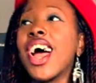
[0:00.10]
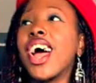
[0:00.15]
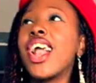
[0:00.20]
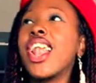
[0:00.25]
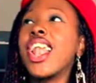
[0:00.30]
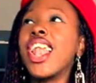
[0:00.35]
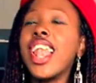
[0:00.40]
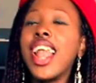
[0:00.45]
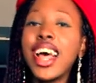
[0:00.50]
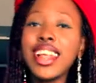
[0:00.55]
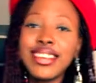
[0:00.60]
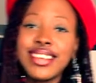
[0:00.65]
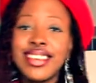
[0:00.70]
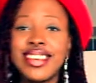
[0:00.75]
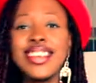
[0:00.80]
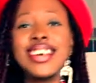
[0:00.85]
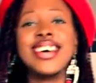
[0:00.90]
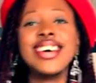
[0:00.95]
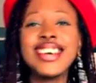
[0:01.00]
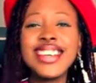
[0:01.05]
a
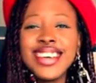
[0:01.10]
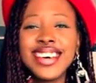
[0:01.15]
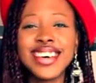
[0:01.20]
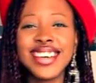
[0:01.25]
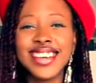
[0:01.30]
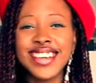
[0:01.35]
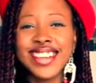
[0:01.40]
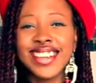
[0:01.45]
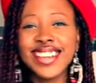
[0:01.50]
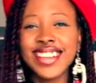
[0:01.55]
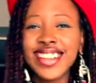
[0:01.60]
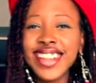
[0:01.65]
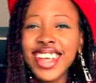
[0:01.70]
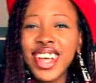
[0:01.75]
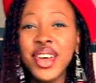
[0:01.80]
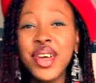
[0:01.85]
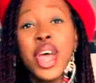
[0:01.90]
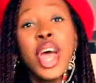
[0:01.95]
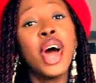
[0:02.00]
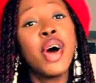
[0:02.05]
lot
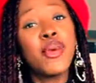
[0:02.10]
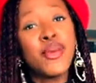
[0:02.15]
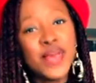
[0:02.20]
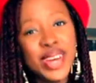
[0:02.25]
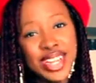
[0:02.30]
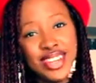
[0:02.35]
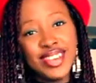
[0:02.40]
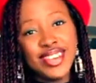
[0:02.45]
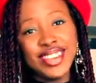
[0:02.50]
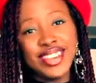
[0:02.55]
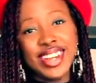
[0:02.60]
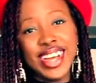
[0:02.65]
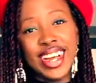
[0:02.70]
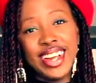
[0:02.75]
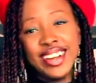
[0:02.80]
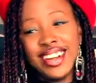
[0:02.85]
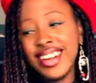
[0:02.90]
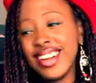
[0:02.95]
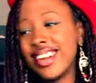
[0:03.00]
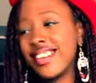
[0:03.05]
with your
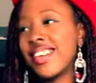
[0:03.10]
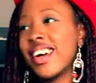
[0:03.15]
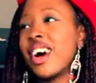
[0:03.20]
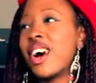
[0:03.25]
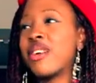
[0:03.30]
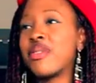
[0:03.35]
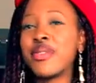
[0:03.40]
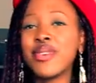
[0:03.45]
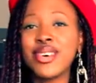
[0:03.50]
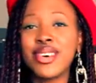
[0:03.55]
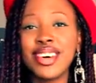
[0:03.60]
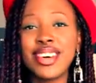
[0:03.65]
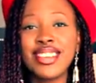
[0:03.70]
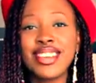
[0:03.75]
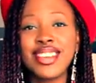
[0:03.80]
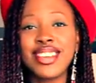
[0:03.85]
style, of course.